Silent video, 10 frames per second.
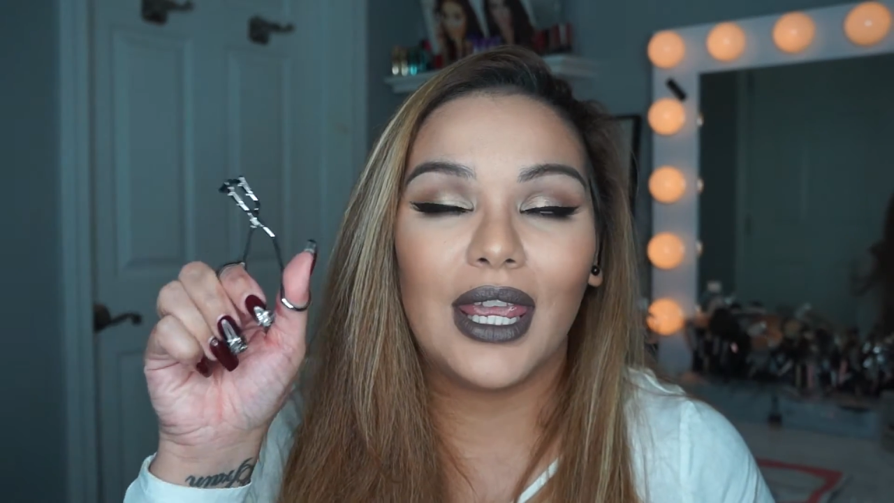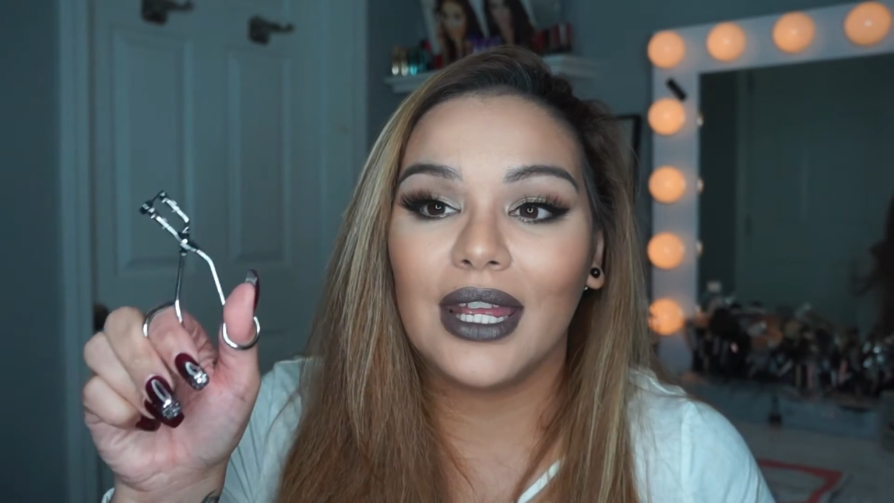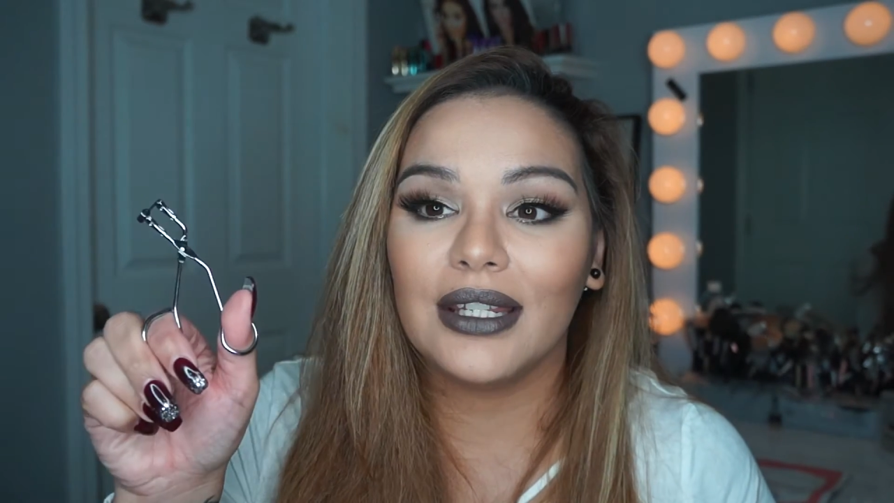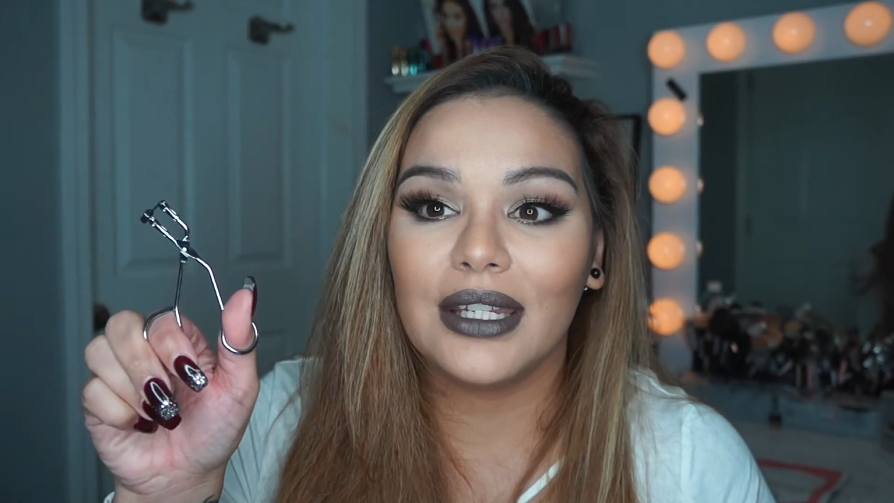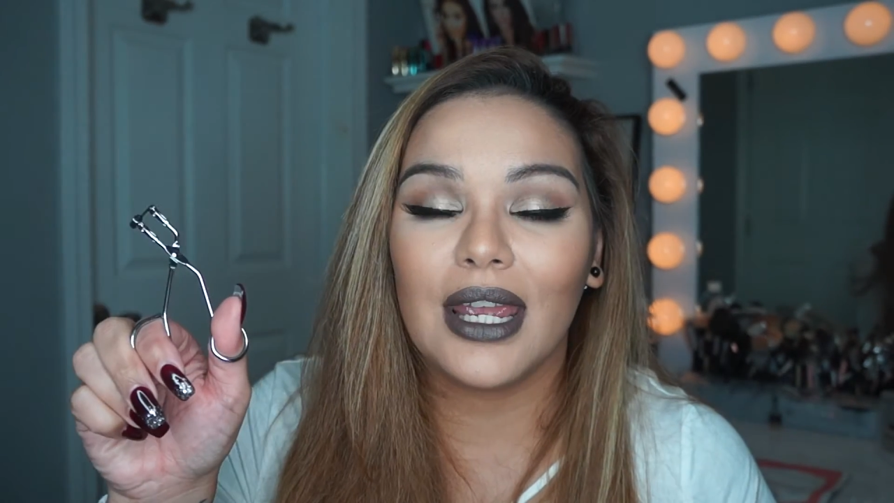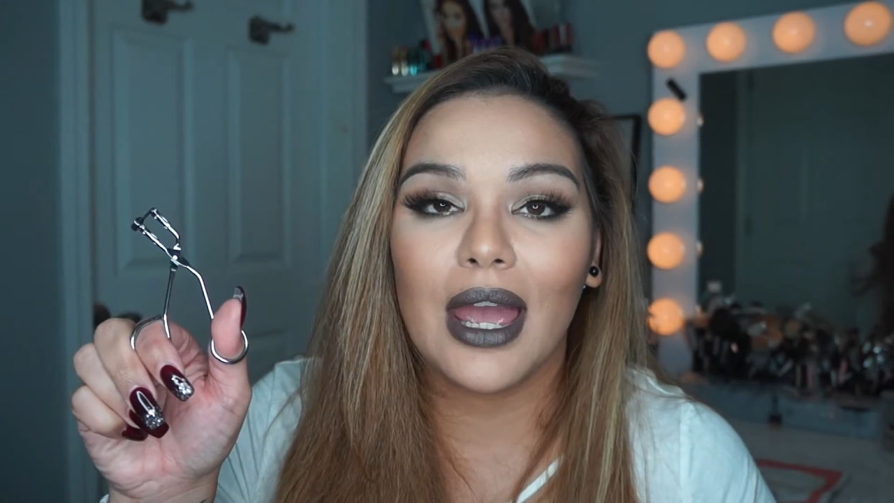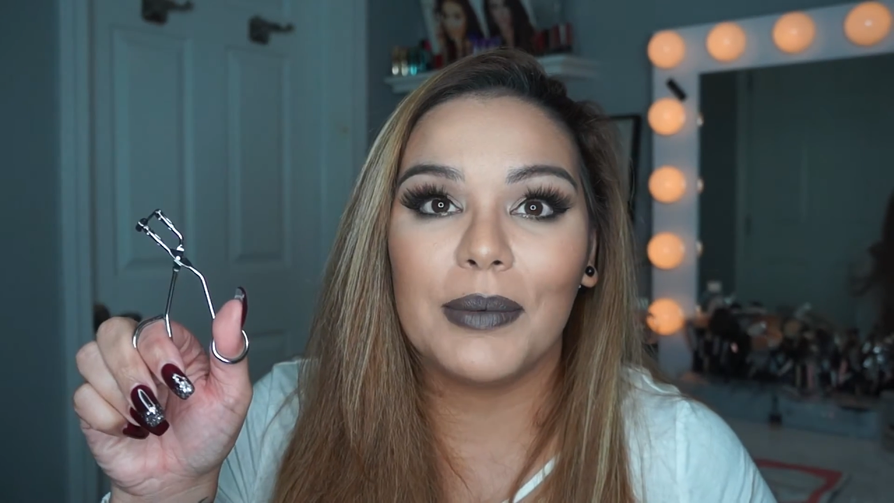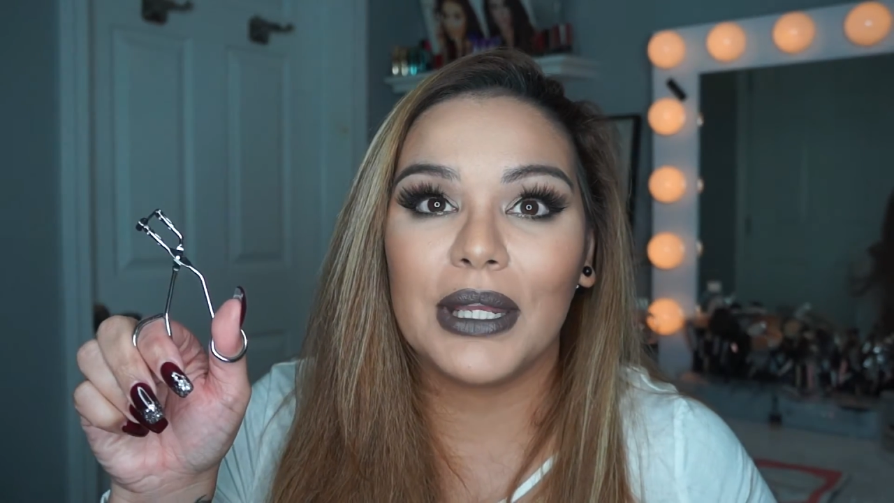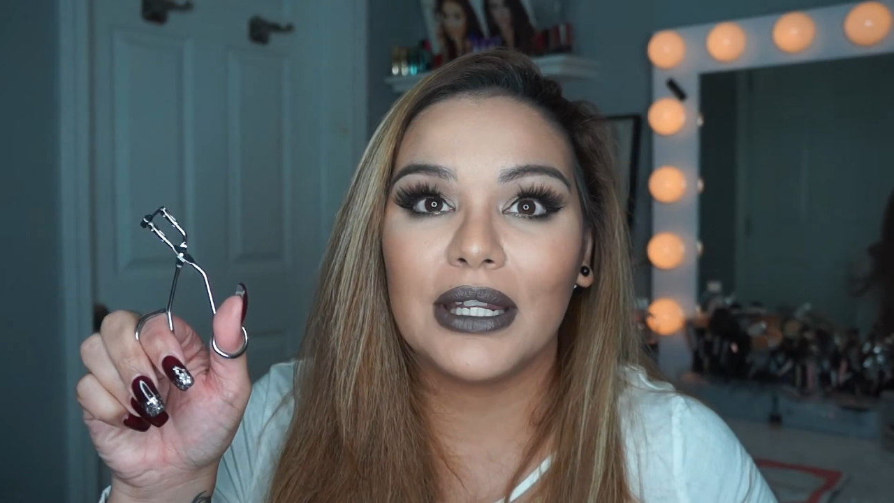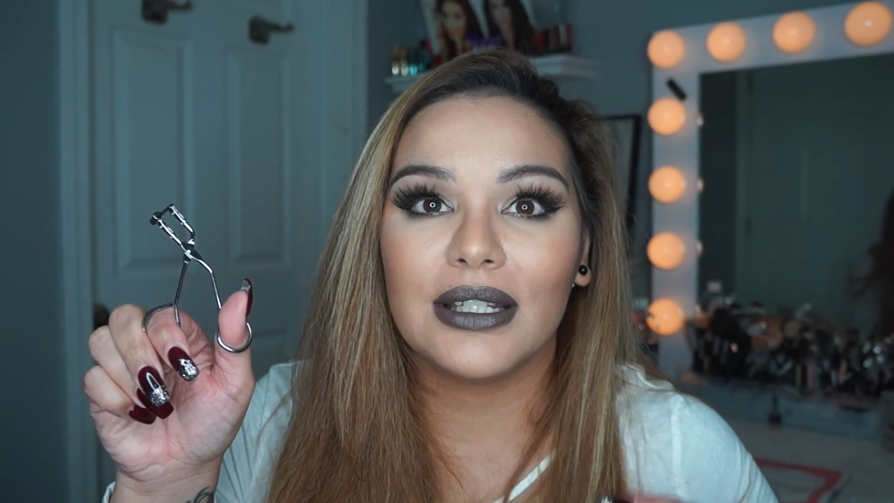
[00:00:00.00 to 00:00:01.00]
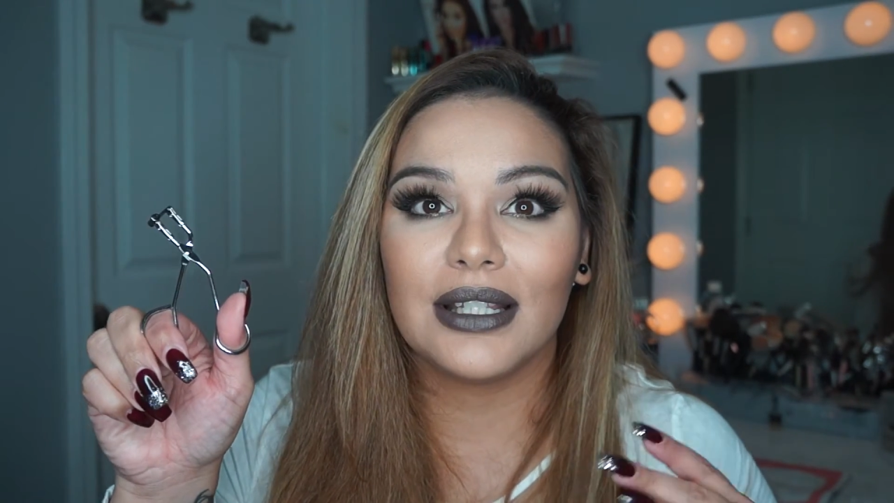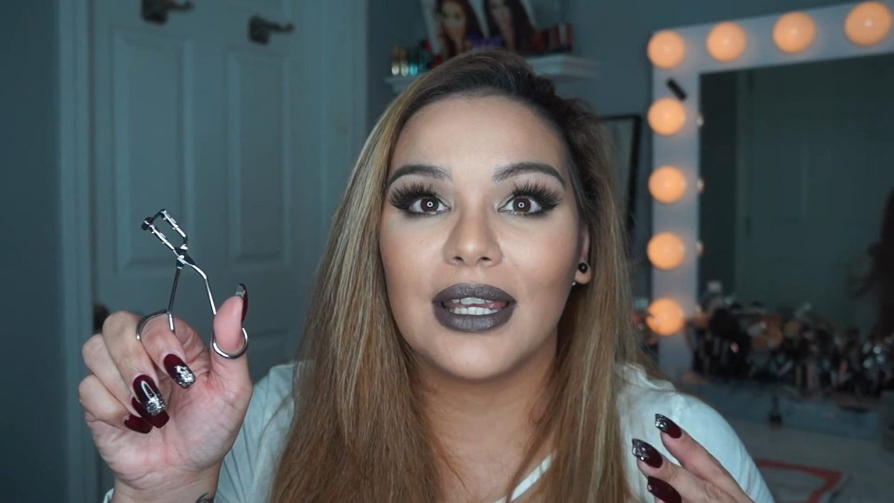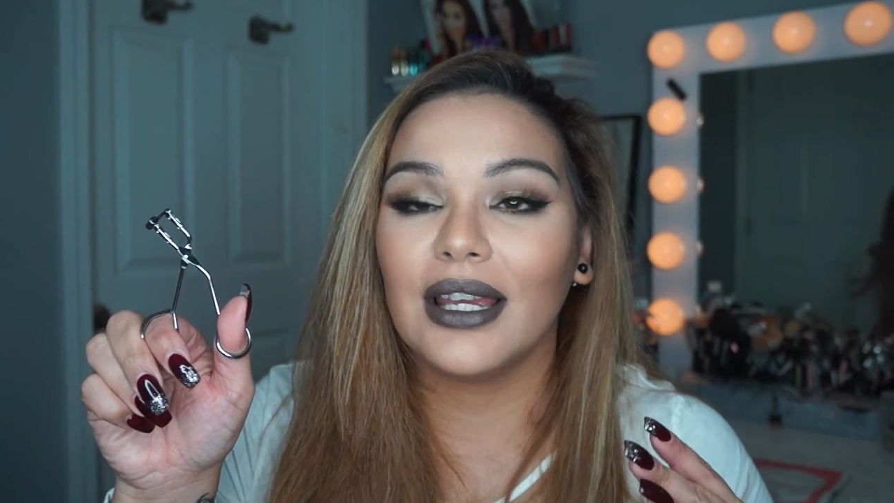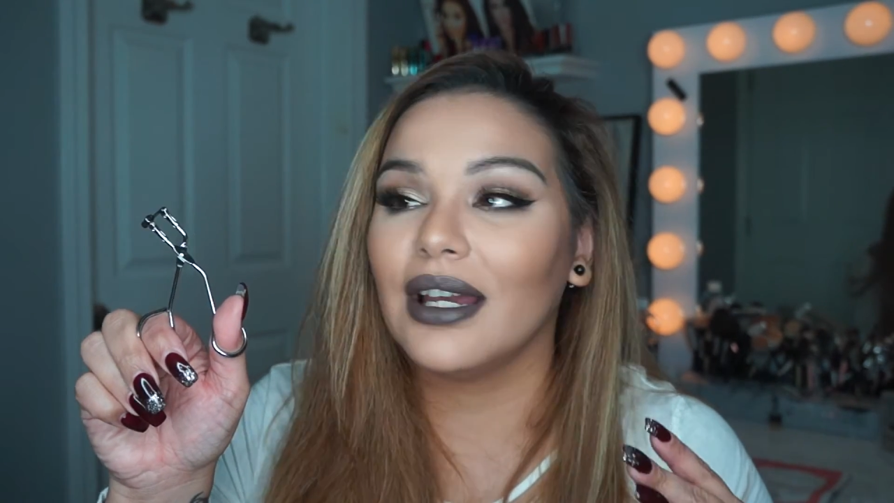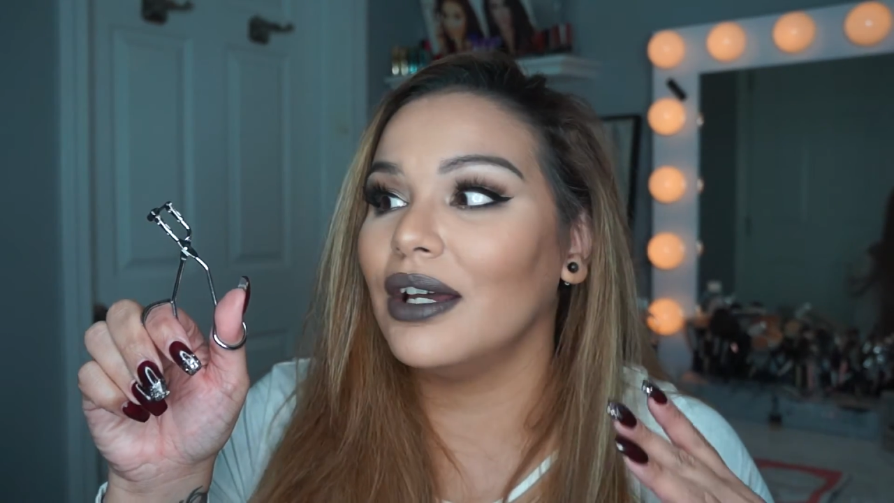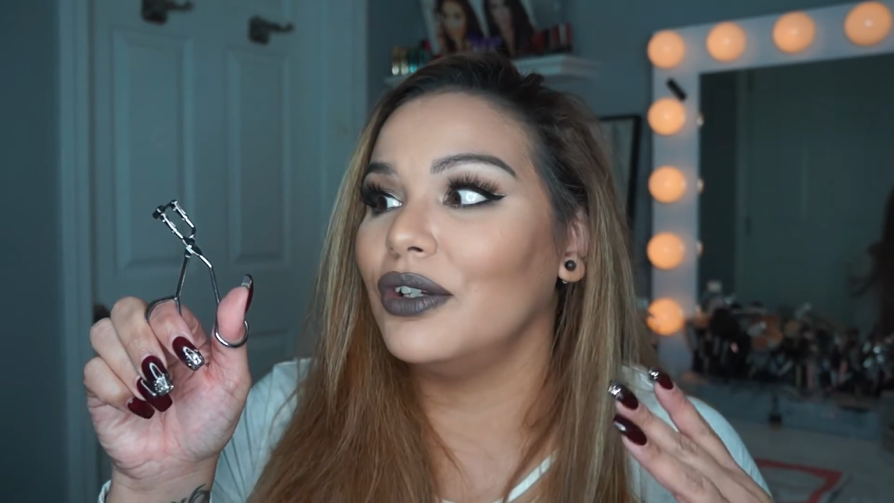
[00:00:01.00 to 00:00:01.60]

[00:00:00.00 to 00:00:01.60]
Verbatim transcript: handy I mean it's like